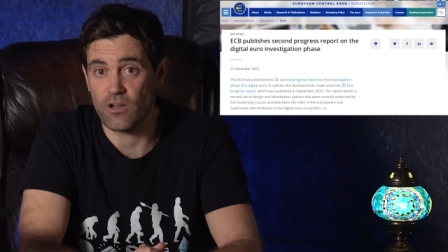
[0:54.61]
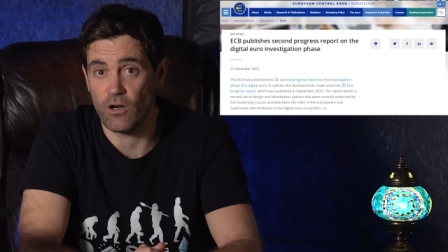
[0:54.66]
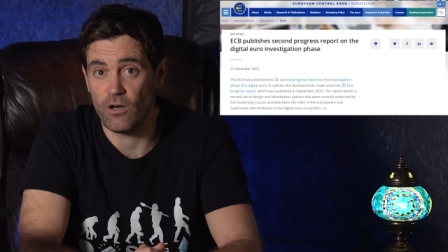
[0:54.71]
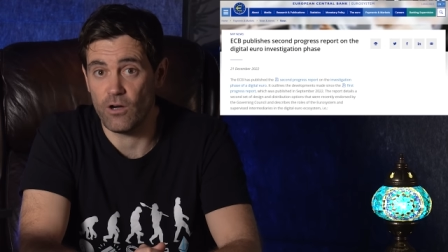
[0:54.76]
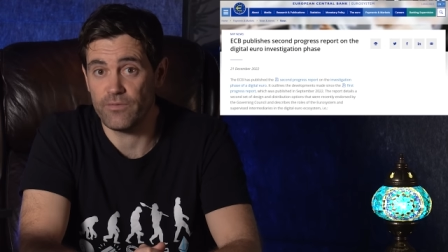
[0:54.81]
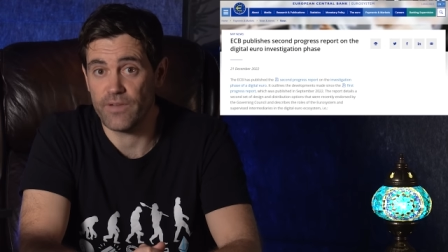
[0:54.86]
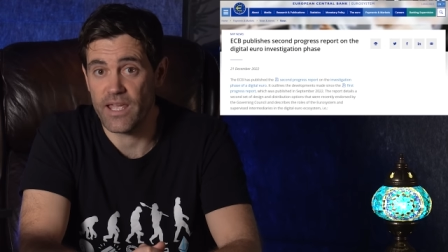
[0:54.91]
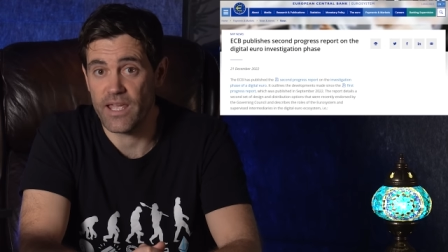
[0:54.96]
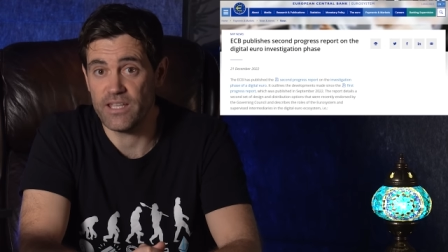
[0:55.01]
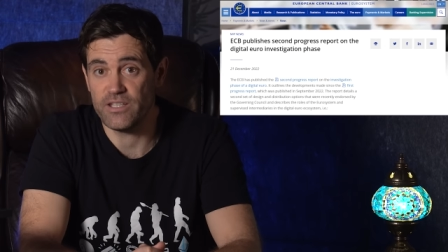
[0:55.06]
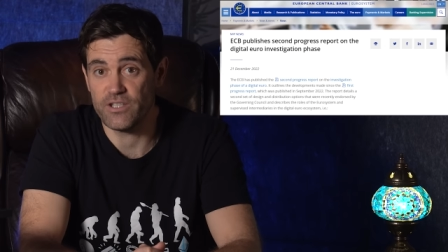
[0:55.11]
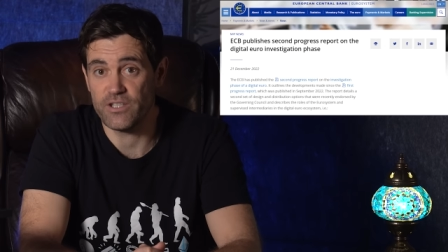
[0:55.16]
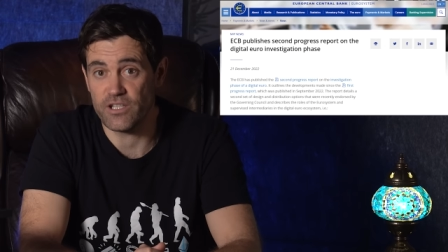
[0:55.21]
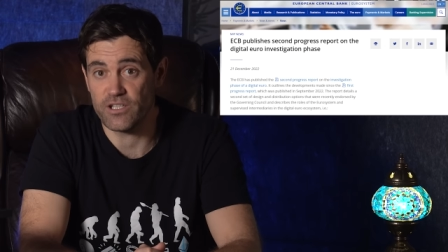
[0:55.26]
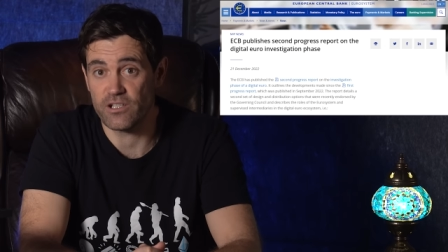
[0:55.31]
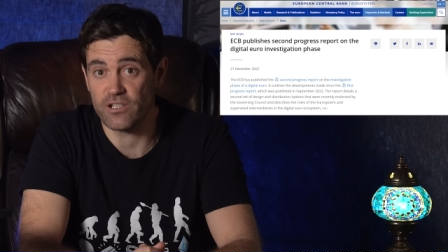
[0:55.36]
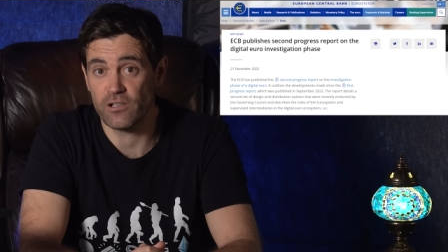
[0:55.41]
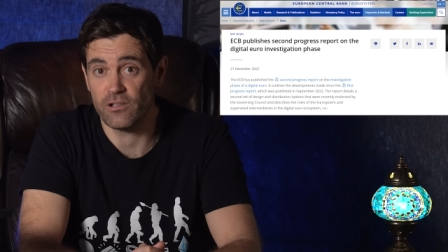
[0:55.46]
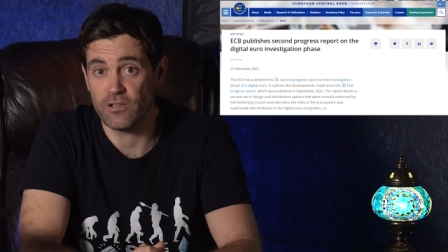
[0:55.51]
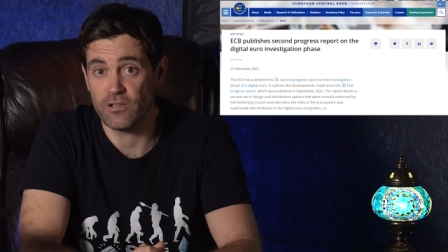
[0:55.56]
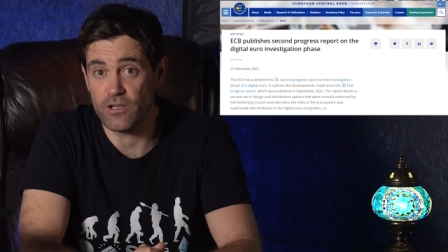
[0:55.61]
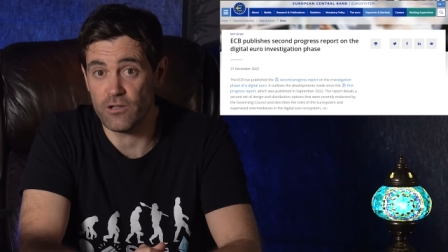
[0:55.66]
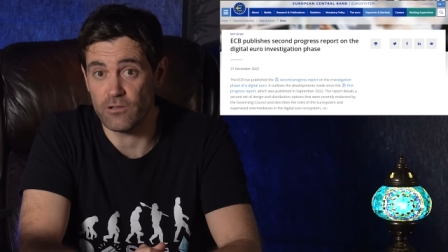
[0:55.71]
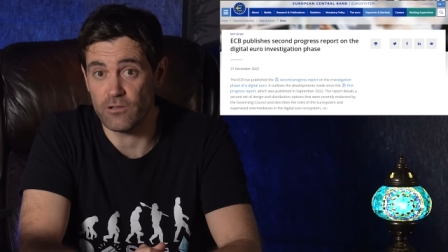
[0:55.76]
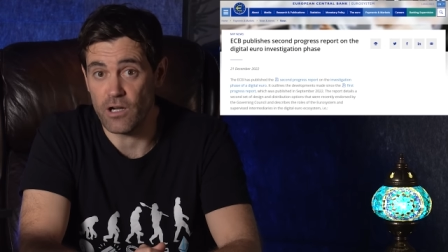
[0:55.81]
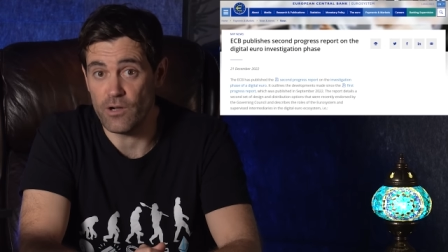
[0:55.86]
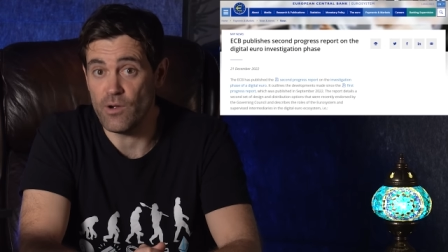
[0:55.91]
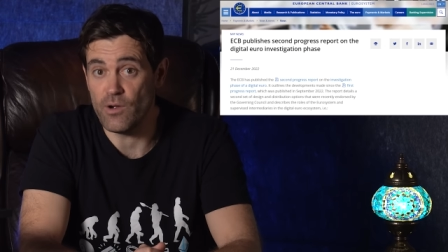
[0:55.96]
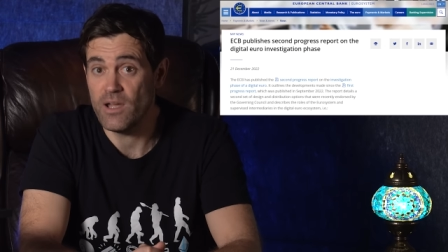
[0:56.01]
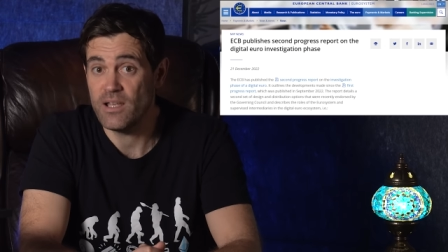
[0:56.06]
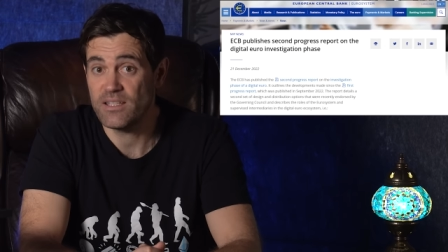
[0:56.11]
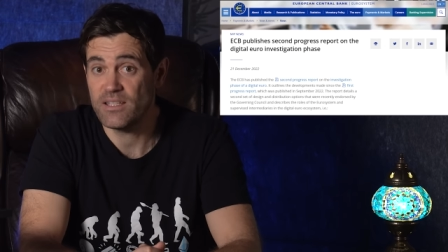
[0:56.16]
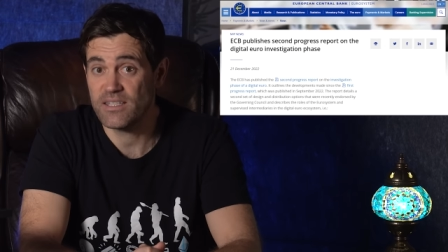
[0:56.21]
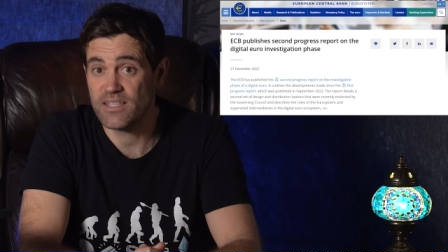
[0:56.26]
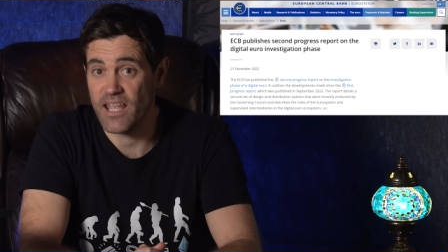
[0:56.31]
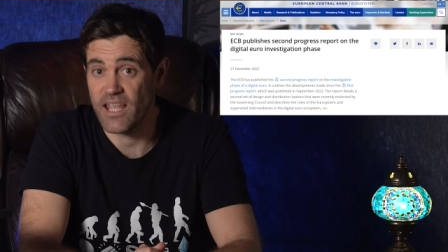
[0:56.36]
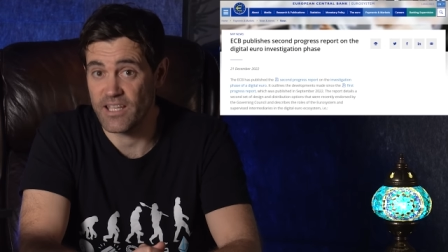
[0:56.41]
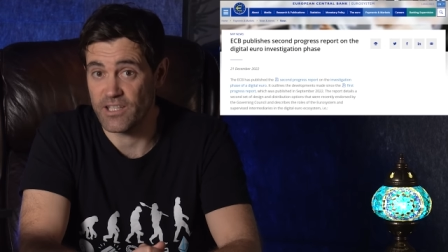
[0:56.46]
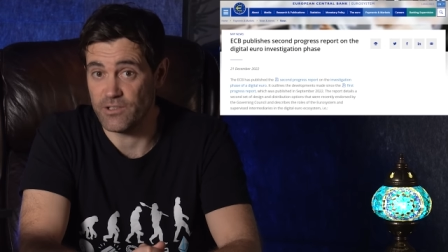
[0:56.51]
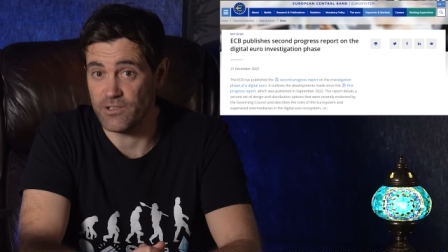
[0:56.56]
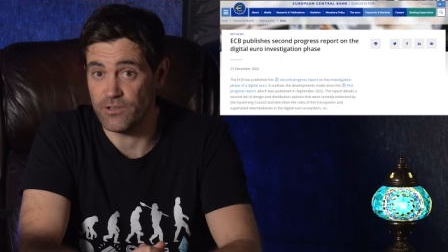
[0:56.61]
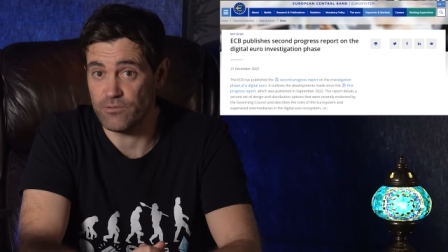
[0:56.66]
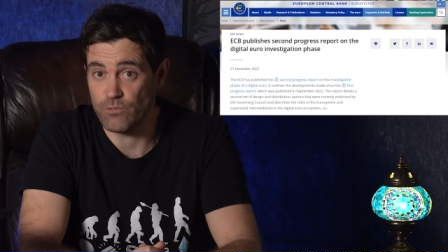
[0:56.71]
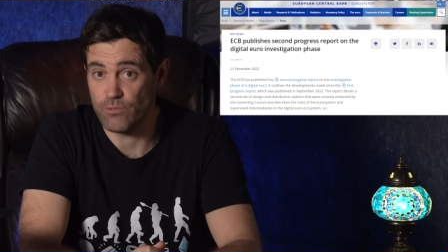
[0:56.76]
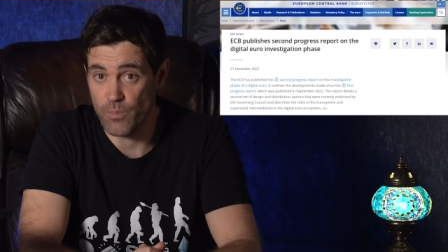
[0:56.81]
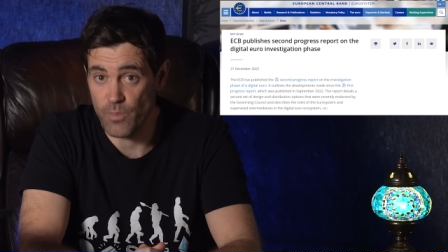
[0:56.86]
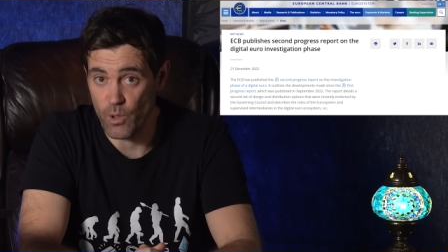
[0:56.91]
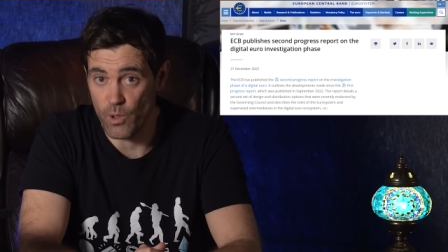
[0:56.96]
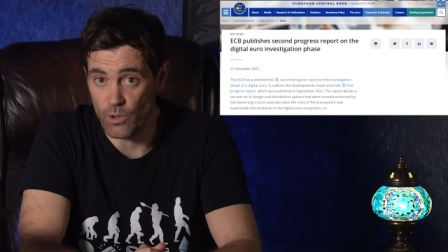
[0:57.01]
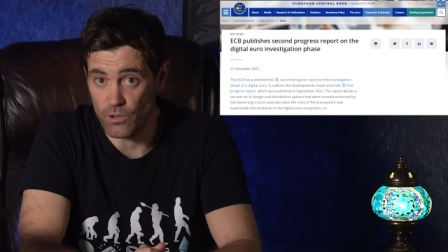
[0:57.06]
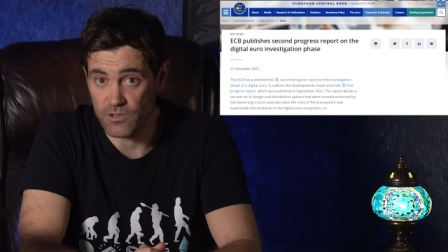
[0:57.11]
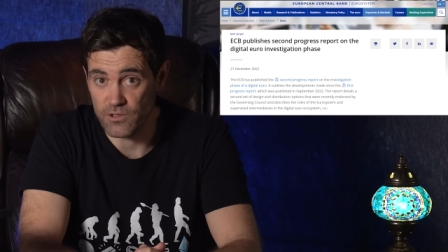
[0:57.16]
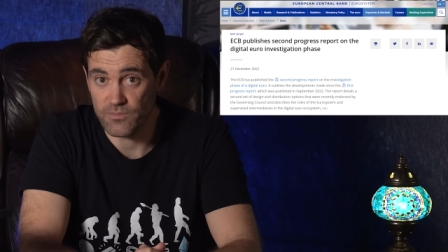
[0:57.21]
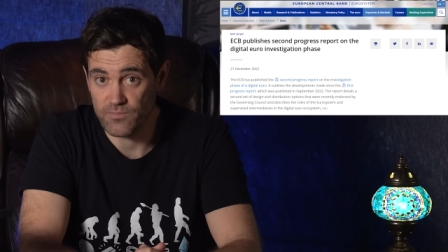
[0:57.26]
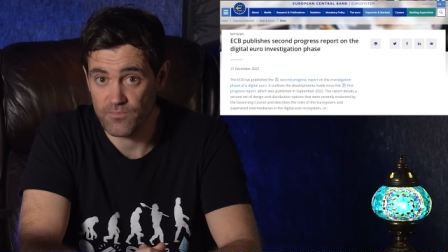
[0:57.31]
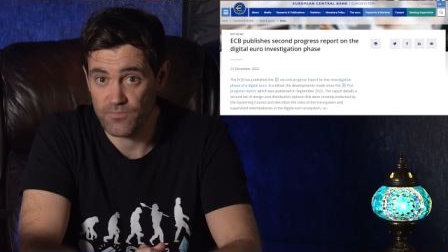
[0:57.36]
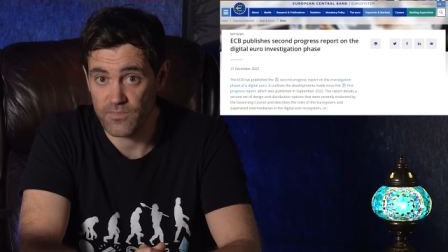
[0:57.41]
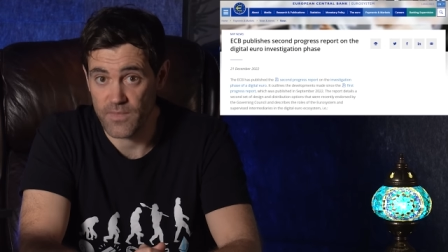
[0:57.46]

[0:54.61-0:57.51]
of a Digital Euro, Second Report,